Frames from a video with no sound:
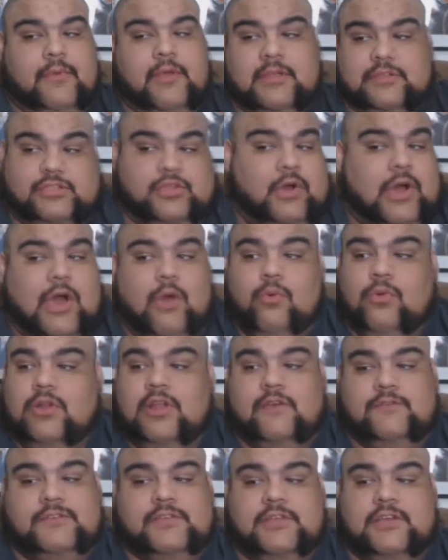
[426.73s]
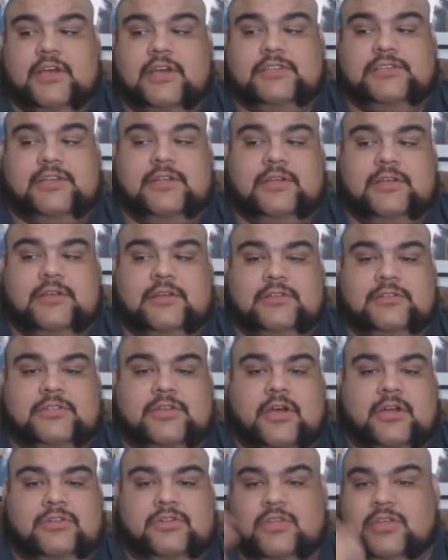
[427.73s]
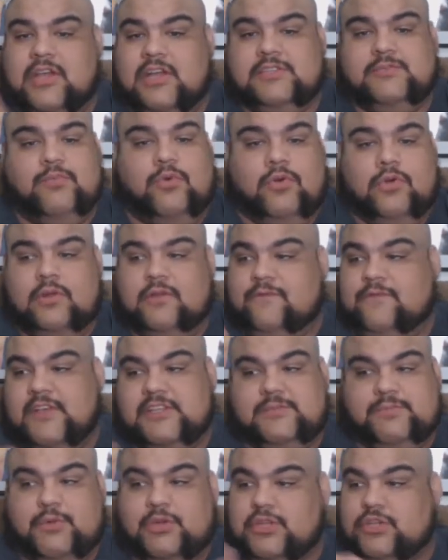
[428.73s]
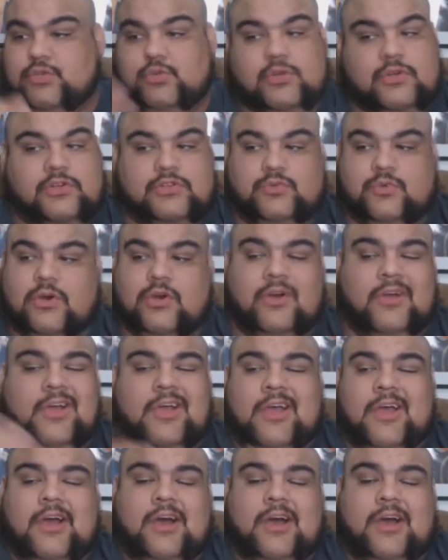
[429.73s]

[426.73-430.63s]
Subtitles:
So I would love to talk to you guys more on Facebook and Twitter as well.